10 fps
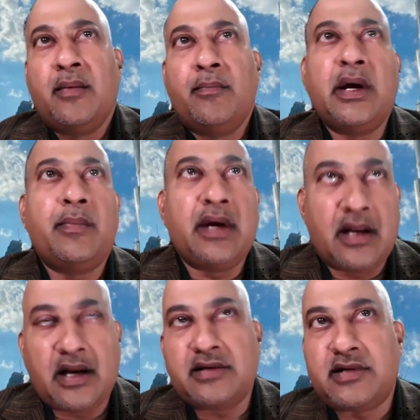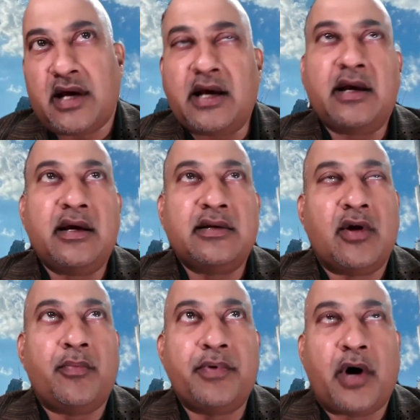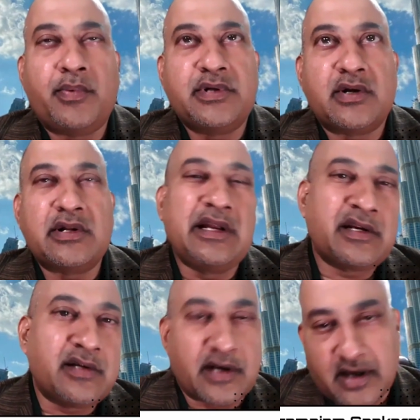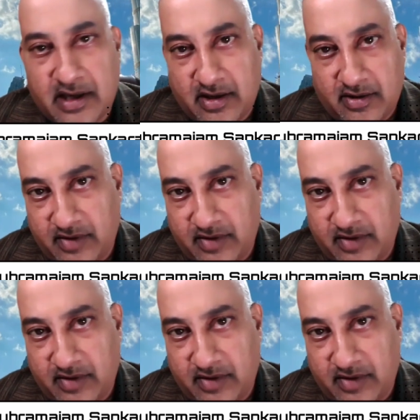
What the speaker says: Maybe, let's say, it's an opposite of the dictionary attack.